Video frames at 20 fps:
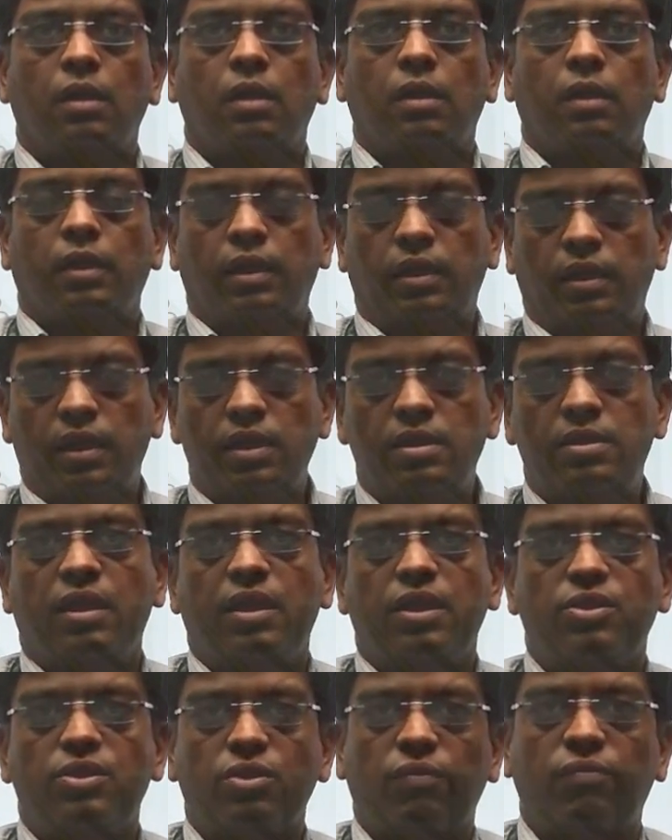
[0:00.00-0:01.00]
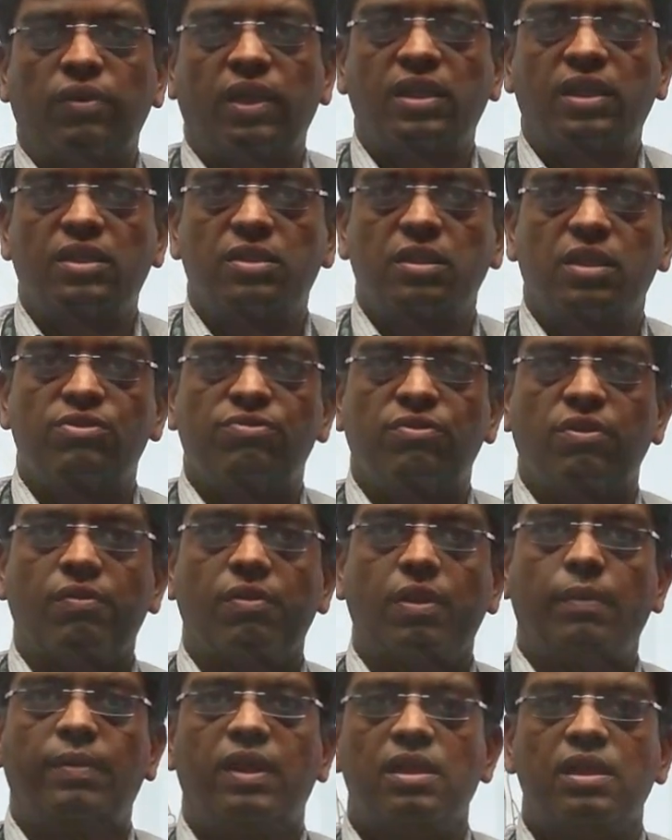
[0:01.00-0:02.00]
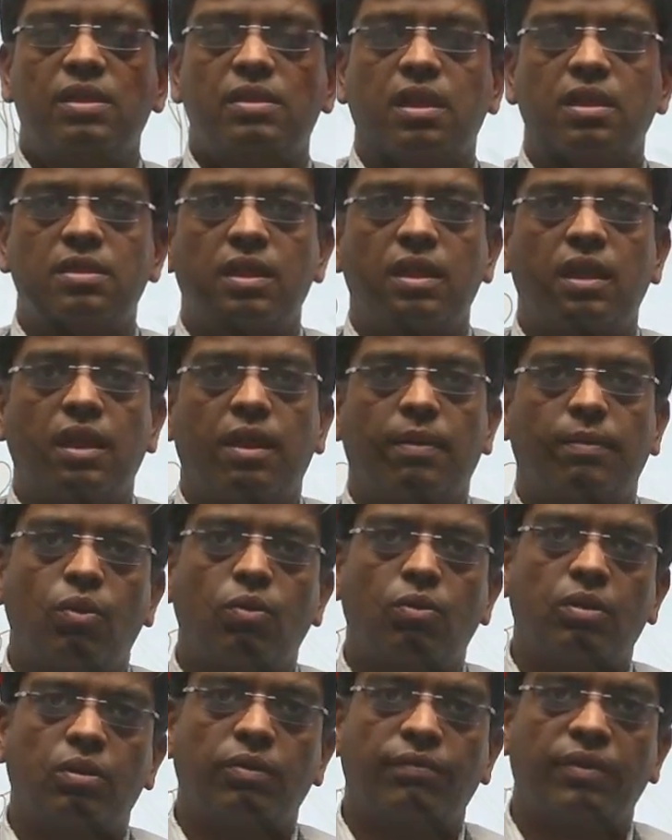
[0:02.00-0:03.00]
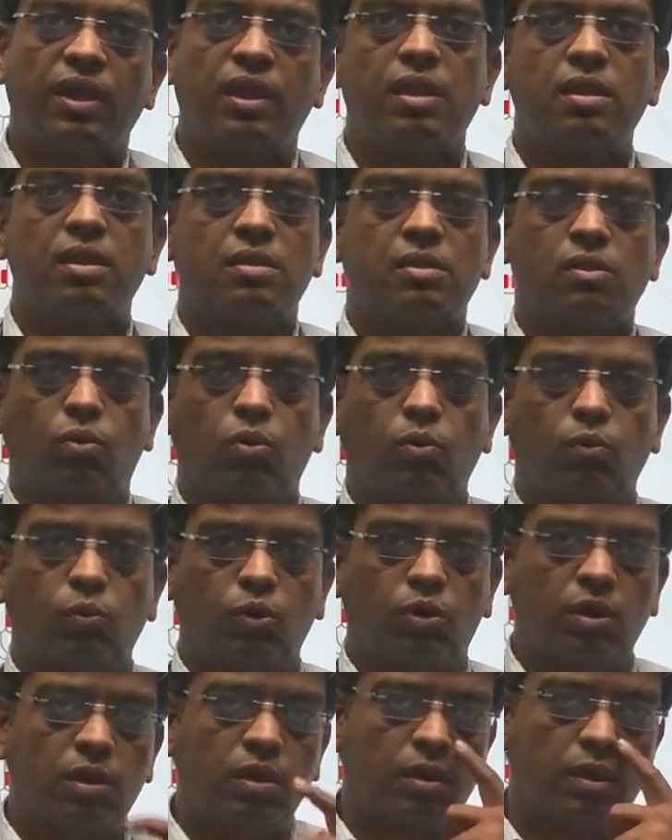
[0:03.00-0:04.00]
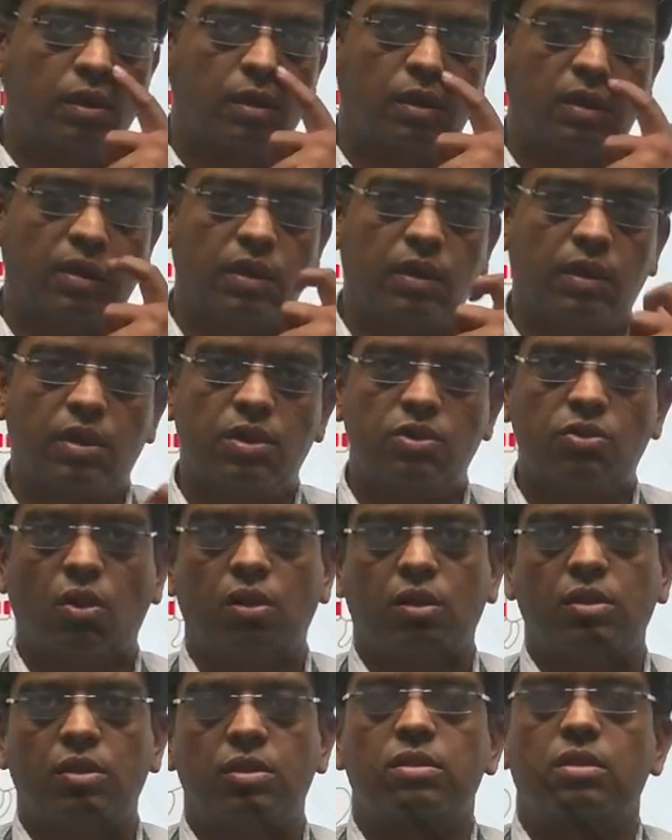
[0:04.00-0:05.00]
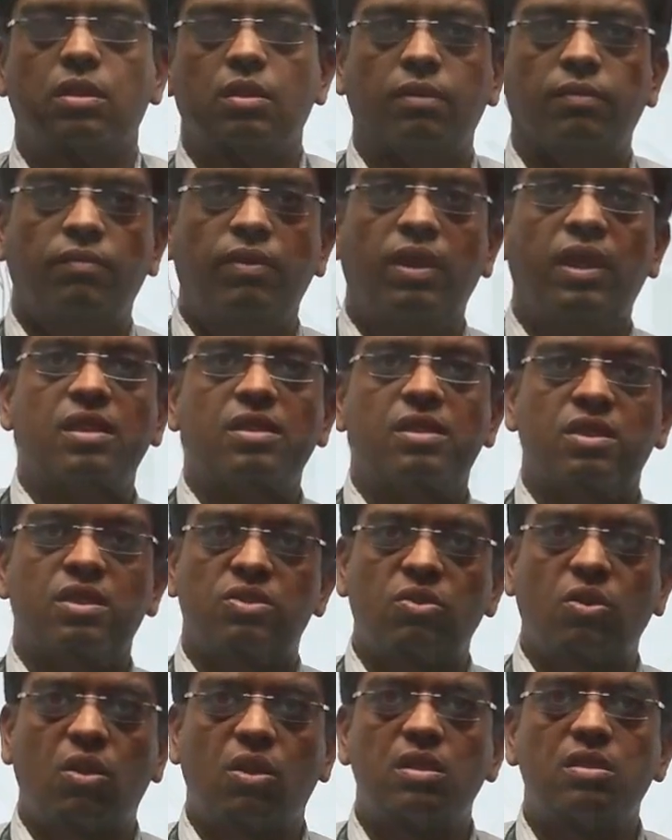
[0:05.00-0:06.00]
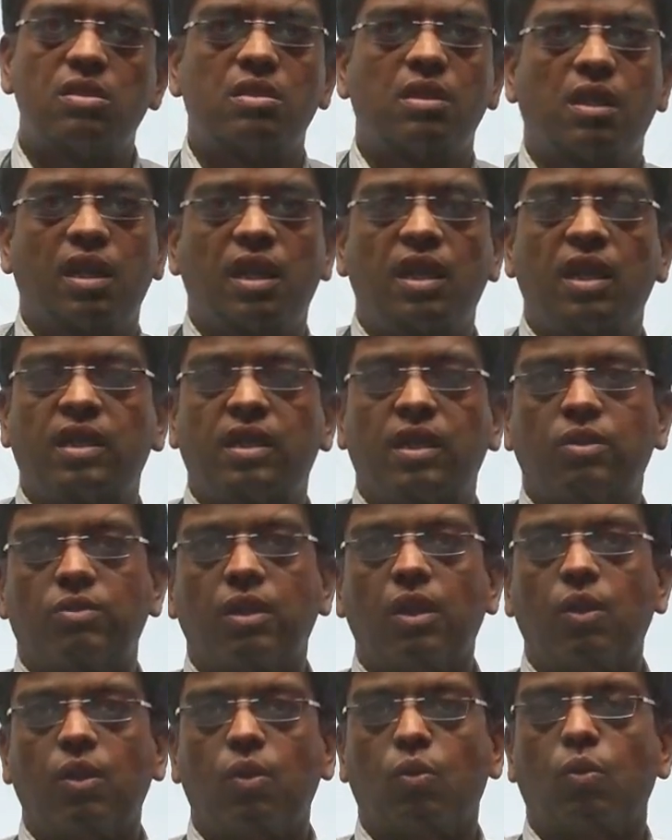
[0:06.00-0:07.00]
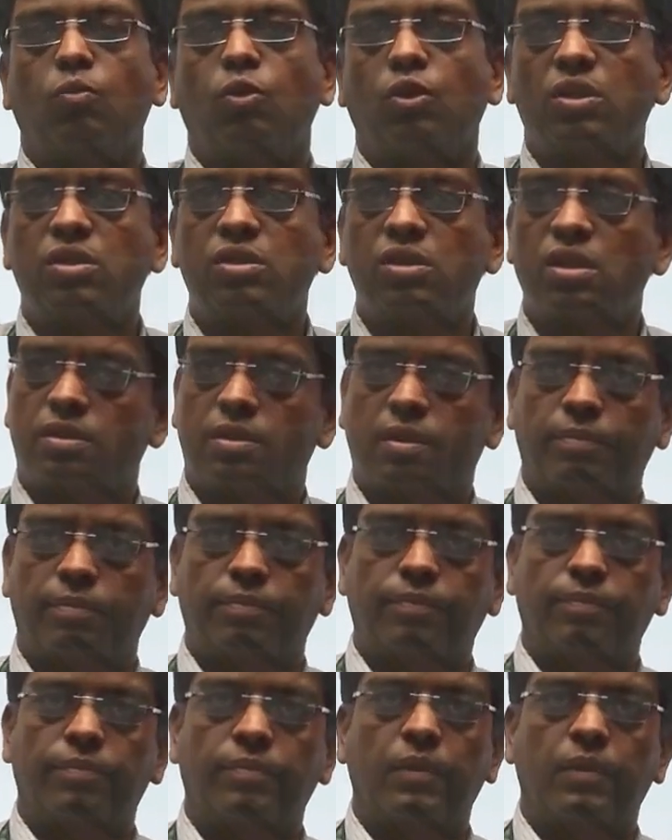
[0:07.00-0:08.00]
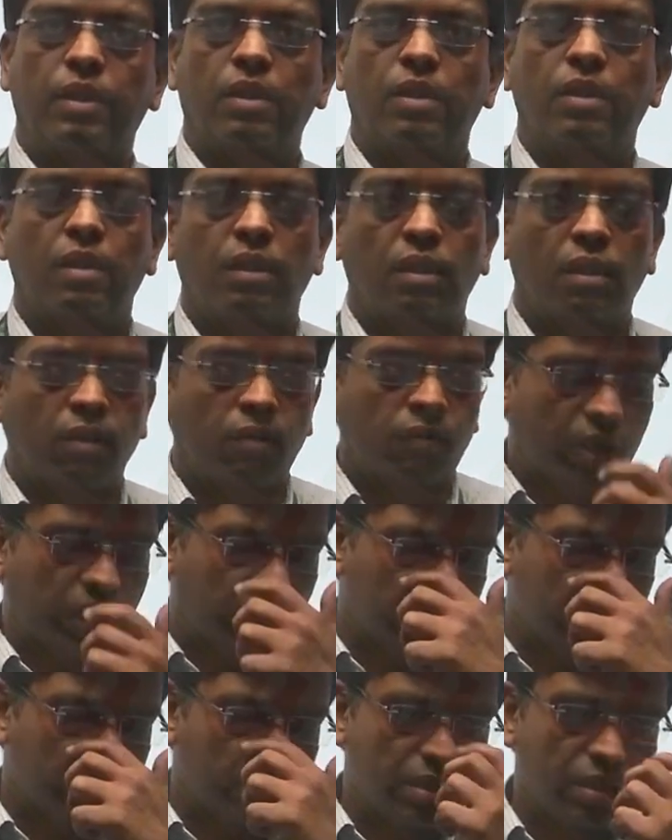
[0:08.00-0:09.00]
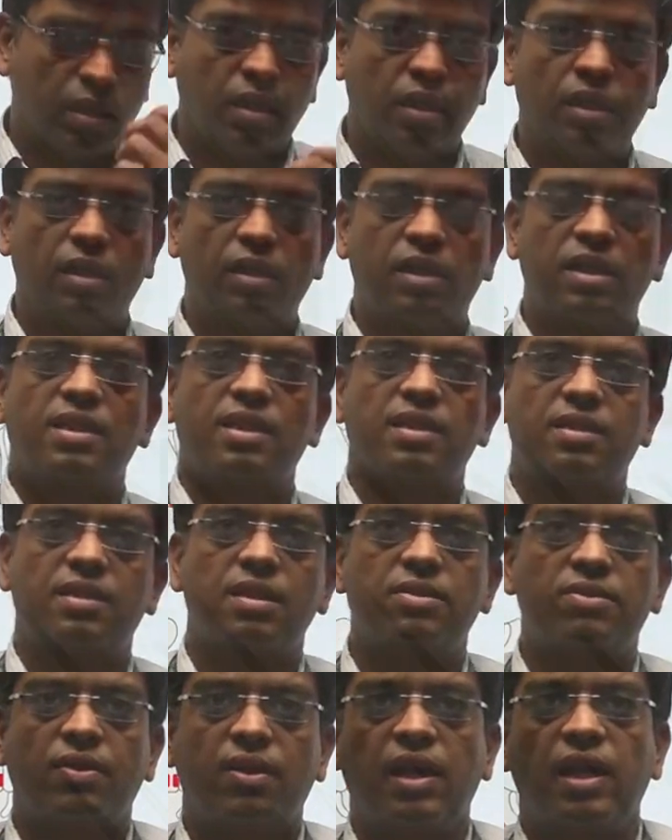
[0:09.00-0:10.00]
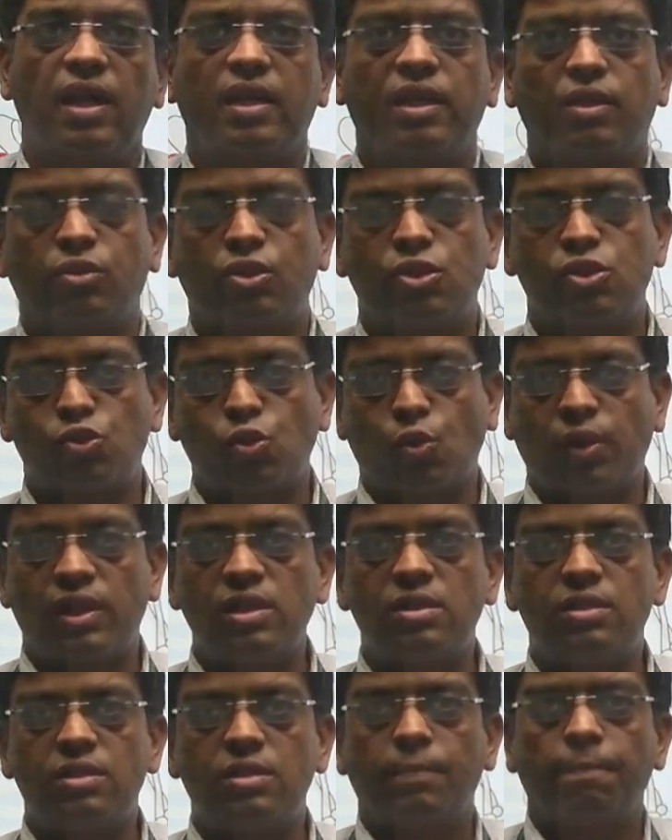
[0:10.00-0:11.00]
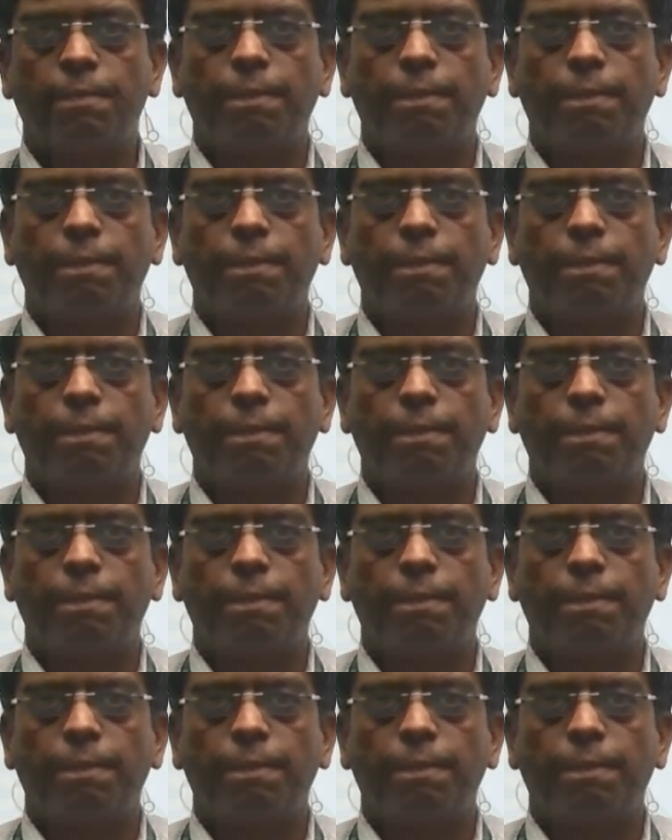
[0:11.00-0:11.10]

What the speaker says: In this series of lectures, we will be discussing about various locomotor disorders related to the locomotor system, various diseases related to the joints,